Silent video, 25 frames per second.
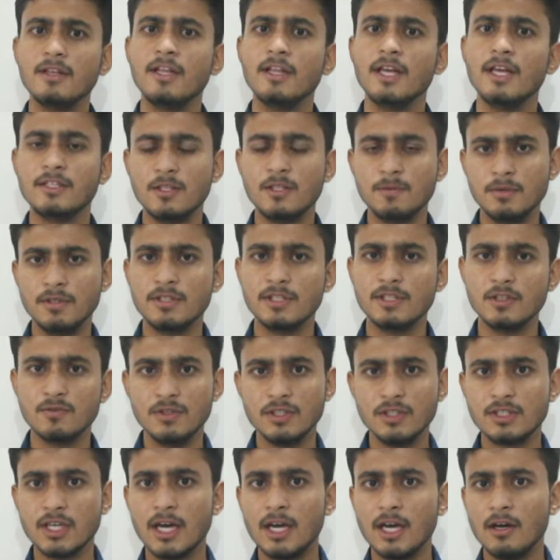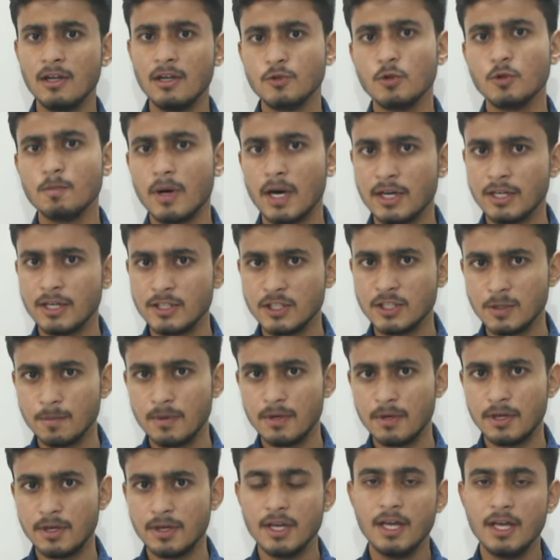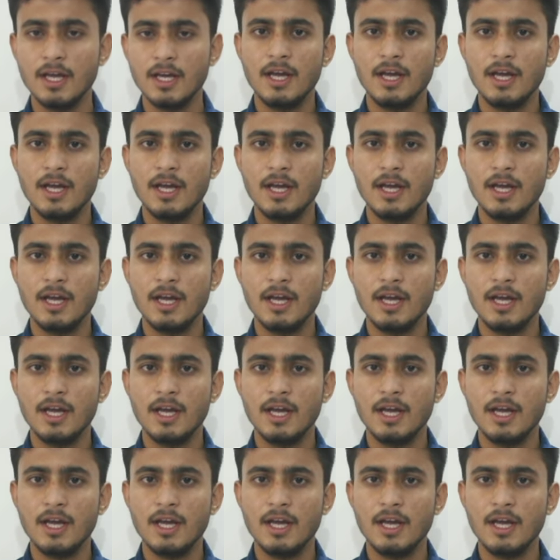in the exhibitions, which I also participate.